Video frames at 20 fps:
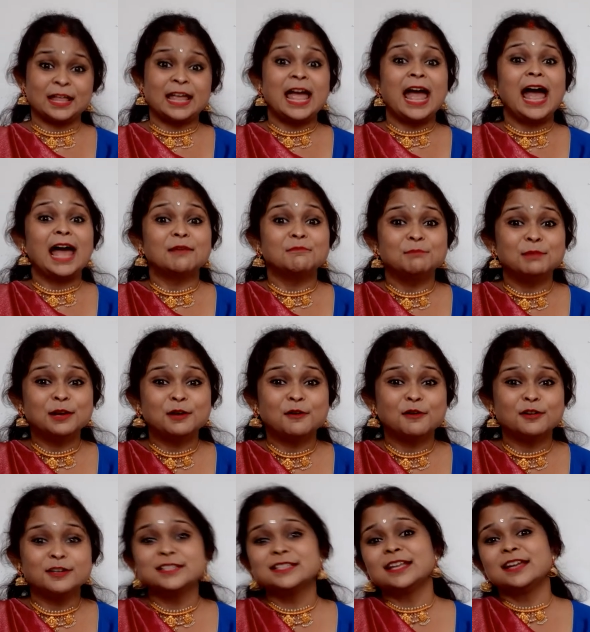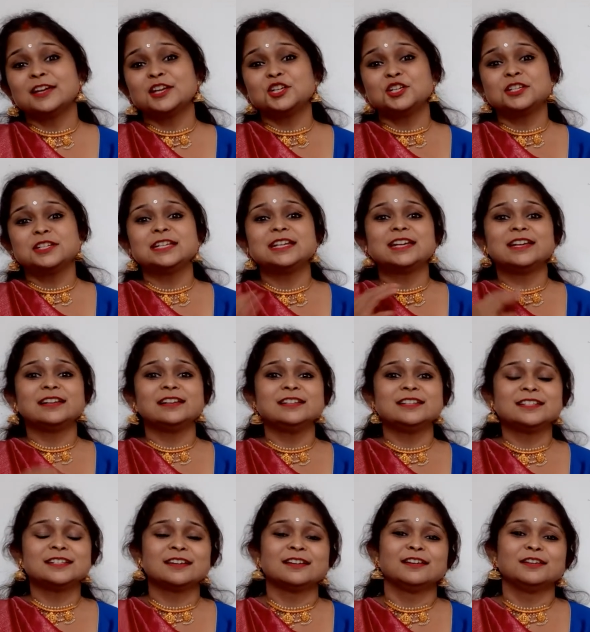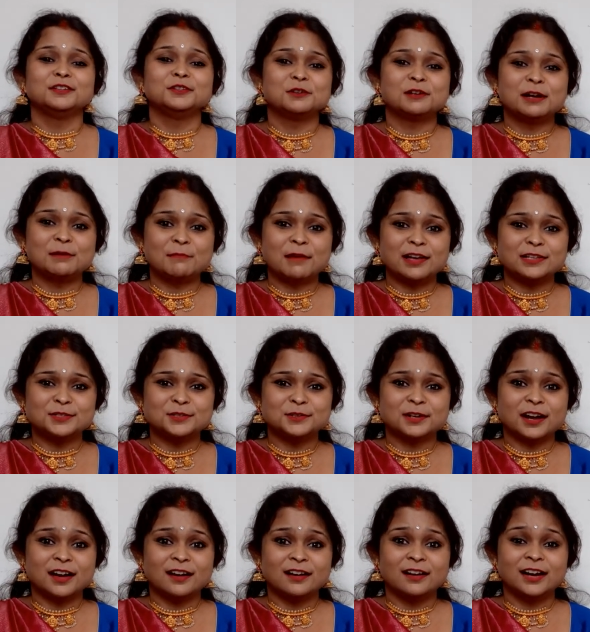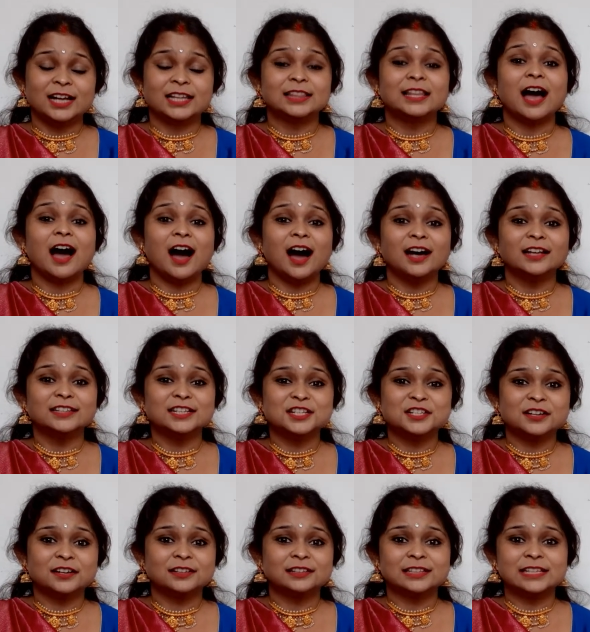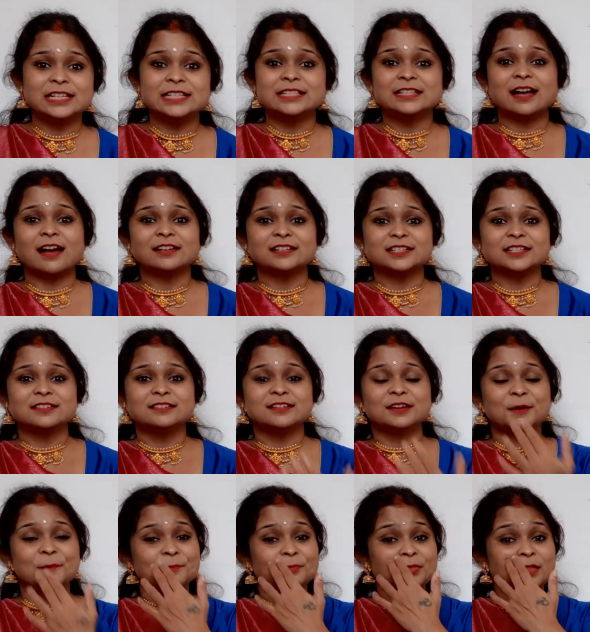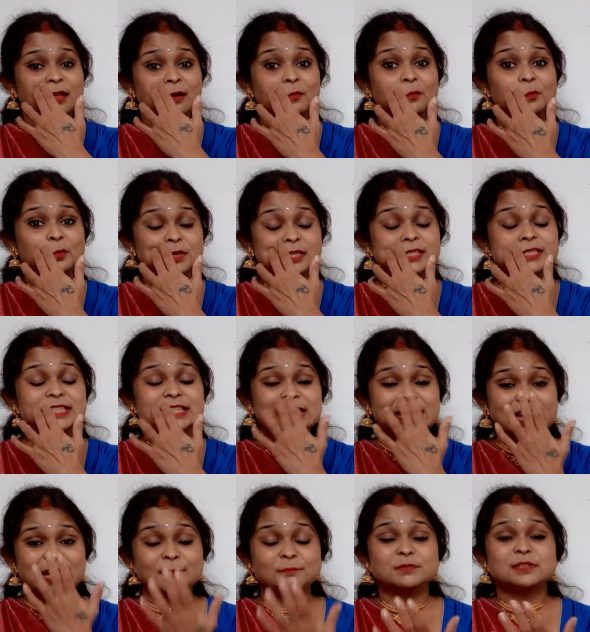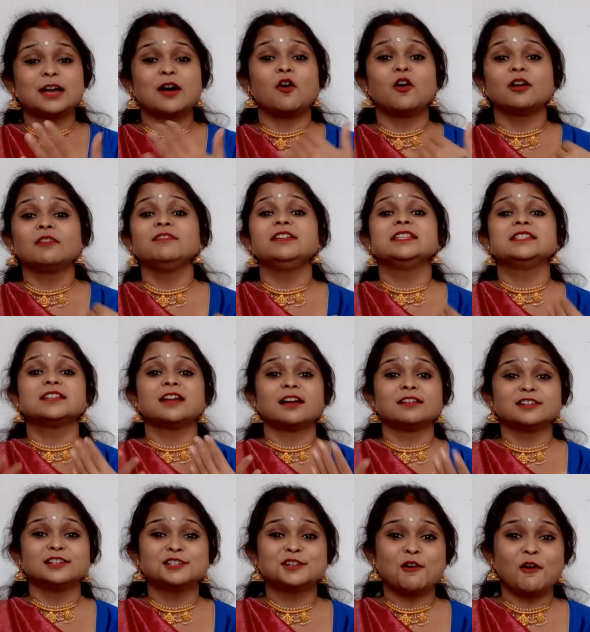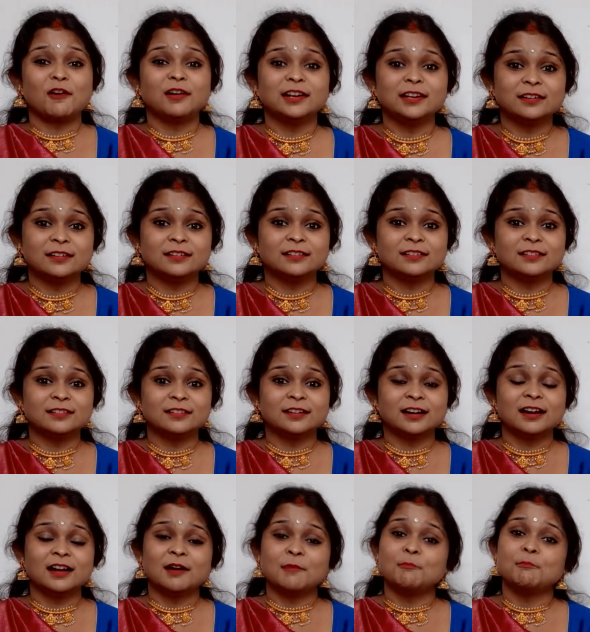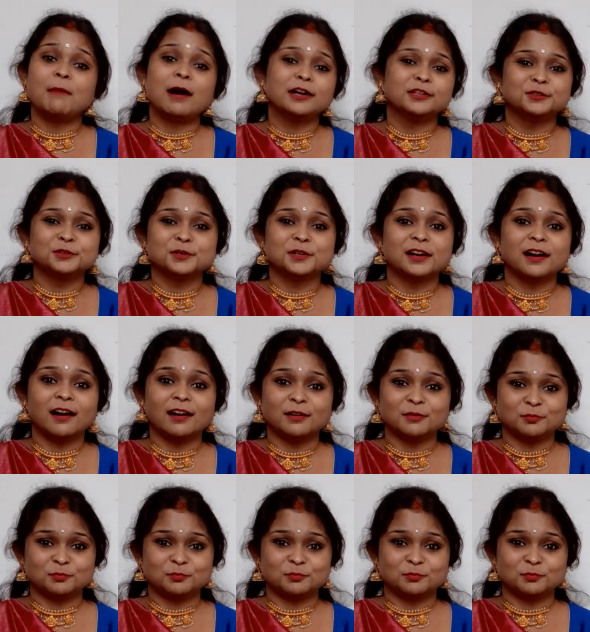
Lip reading: And because she killed Durgamasura, the Adi Shakti was named, or we started calling her Ma Durga.